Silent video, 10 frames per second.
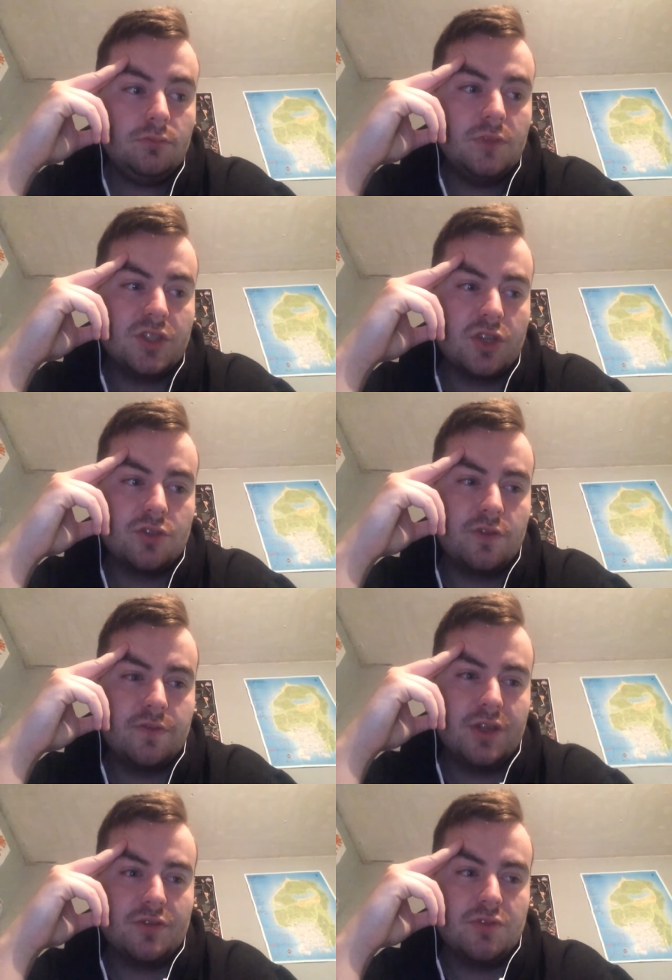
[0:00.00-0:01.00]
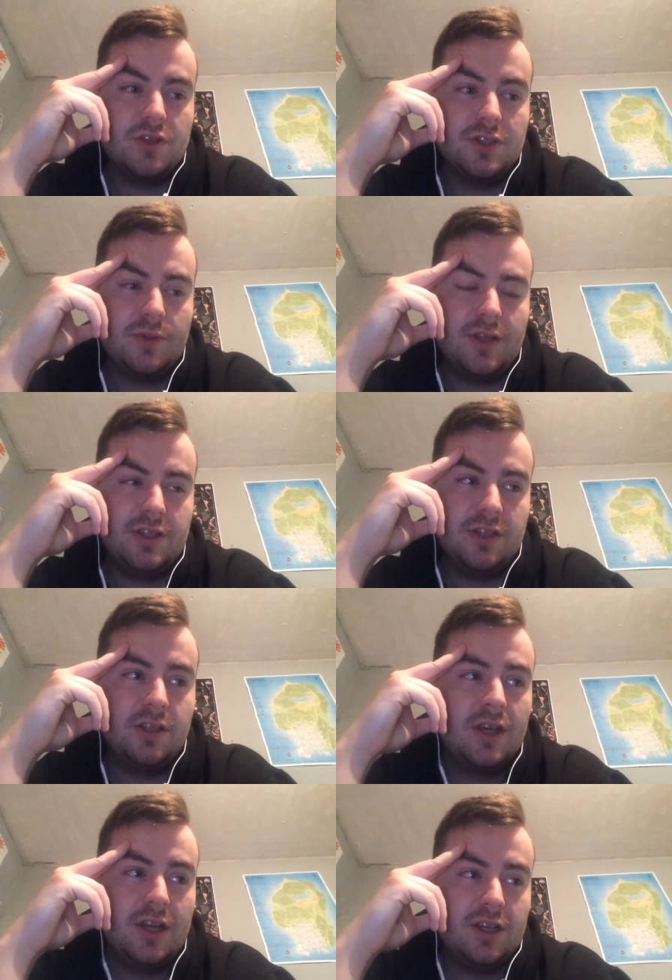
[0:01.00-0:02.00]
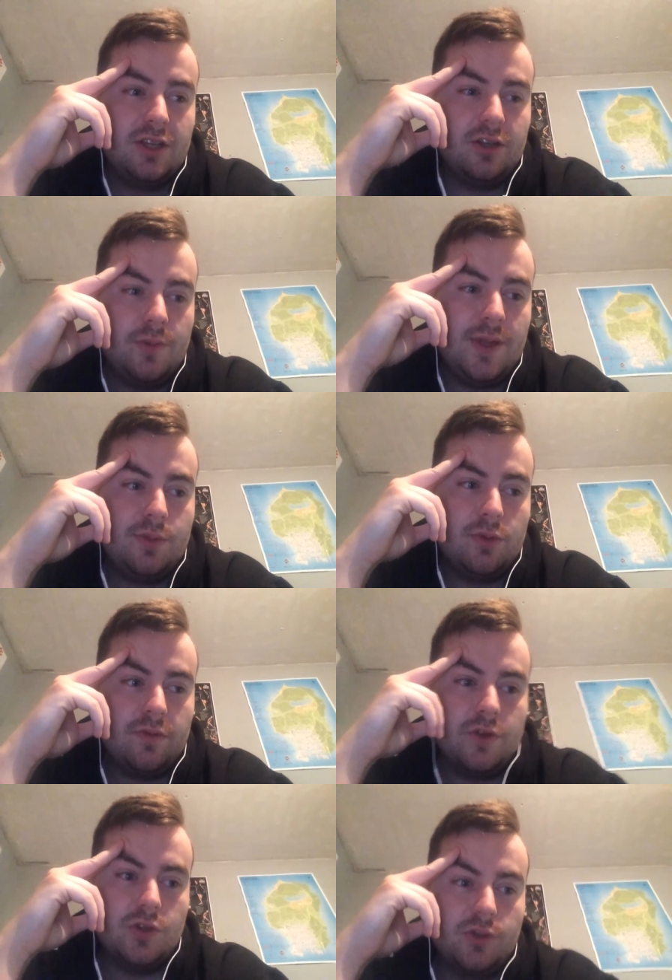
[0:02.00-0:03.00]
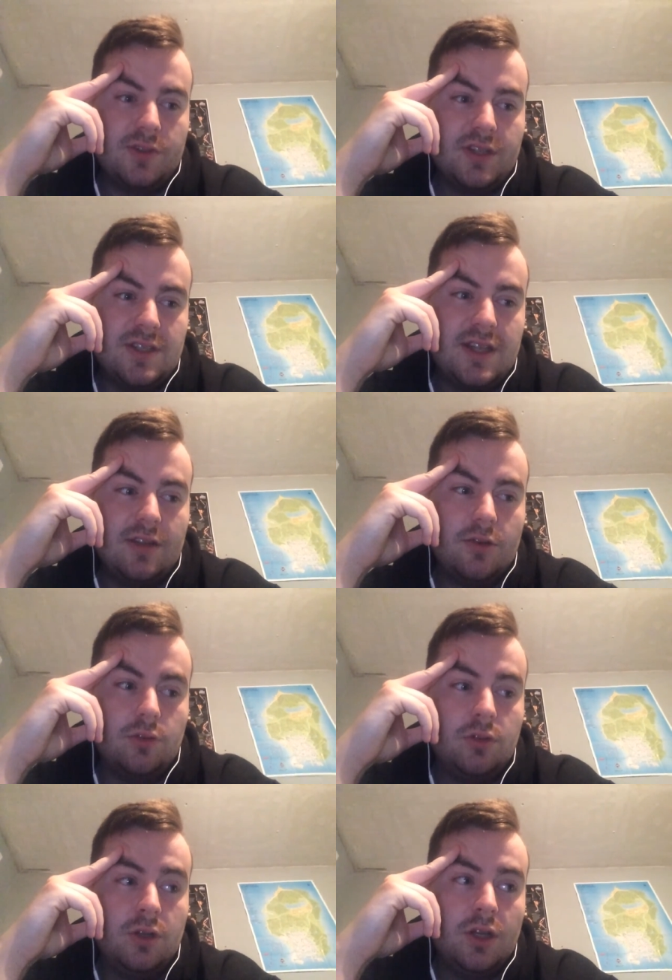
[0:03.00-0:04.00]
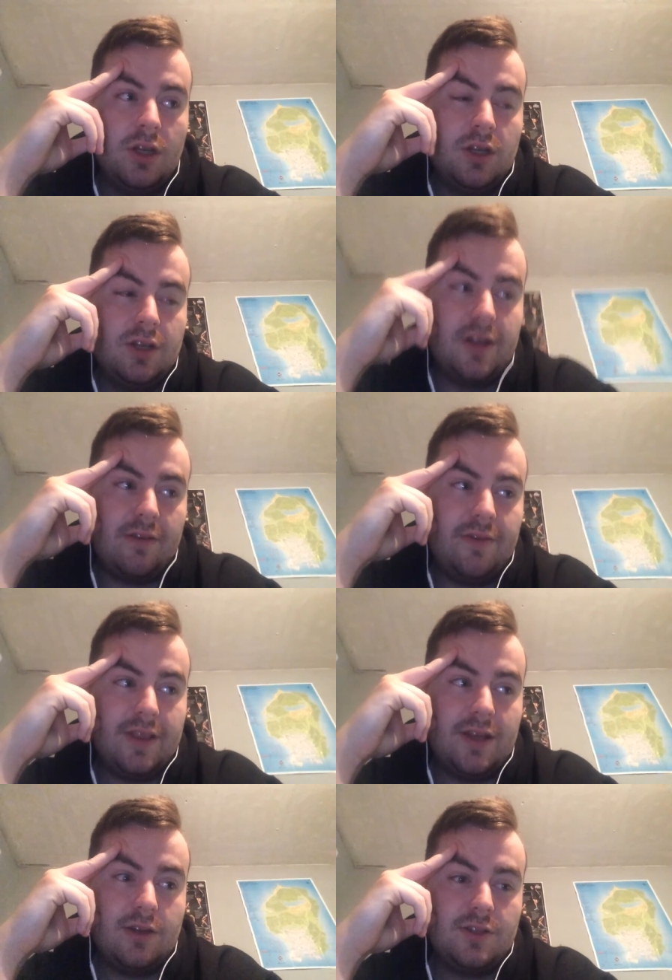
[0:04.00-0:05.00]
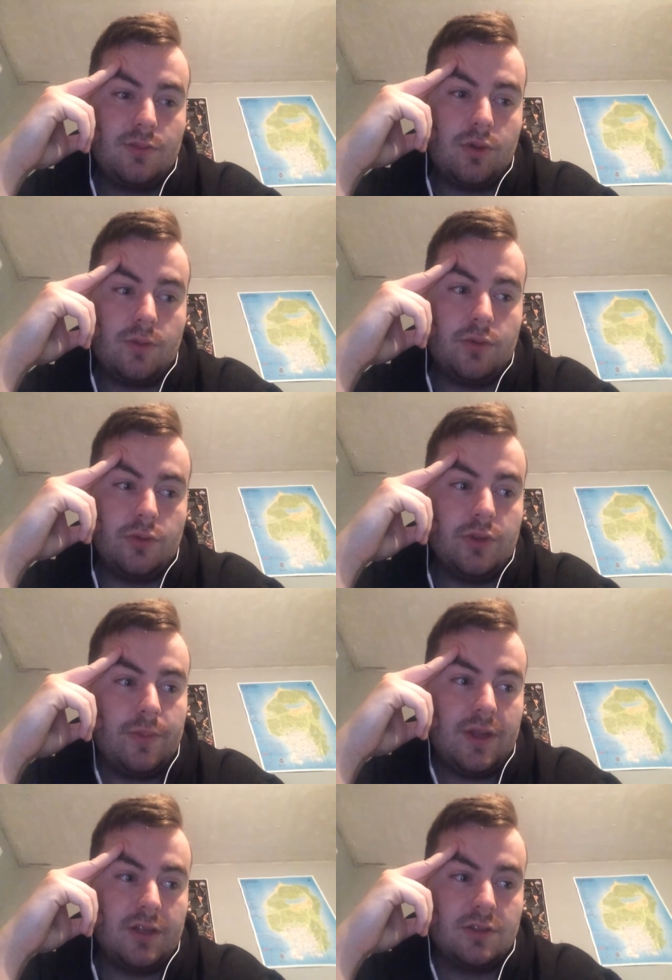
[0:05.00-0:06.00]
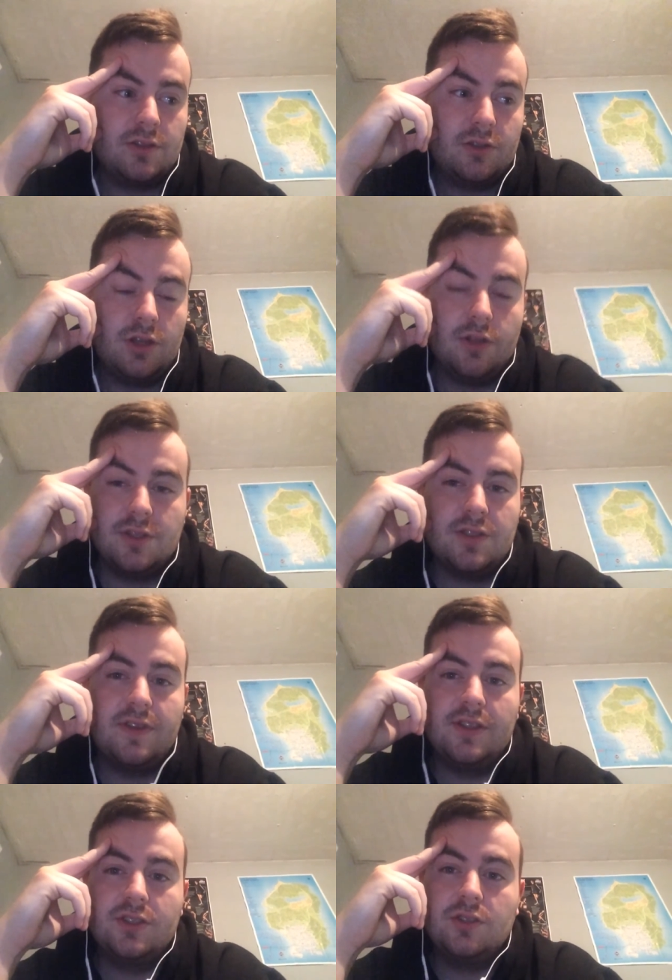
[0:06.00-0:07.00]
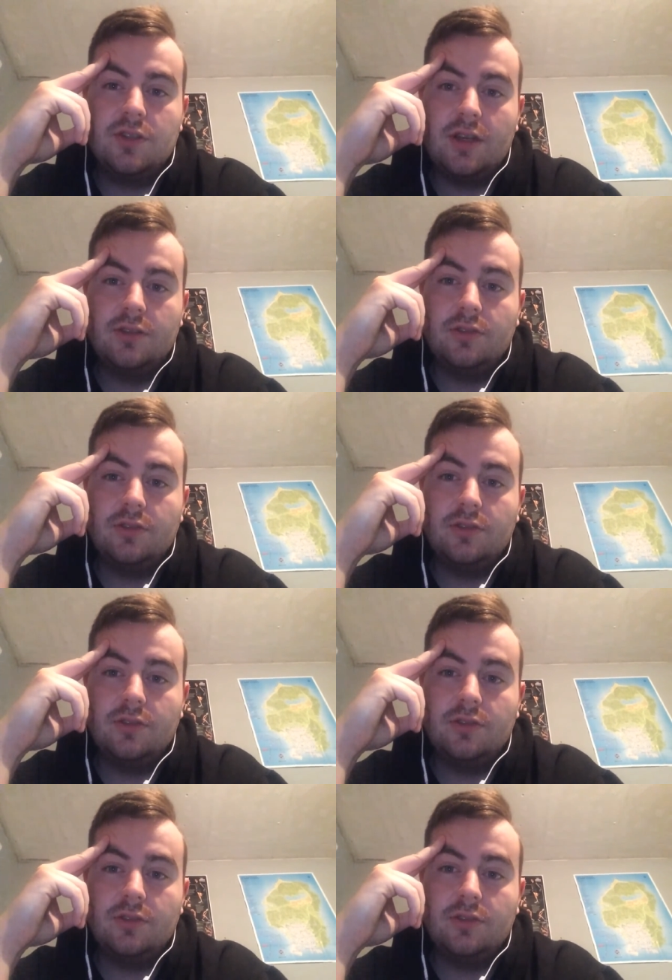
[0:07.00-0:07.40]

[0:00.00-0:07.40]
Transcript: It's not something you can really explain. You, you know, people refer to it as a tingle. Now, I think that is probably one of the best and closest things you can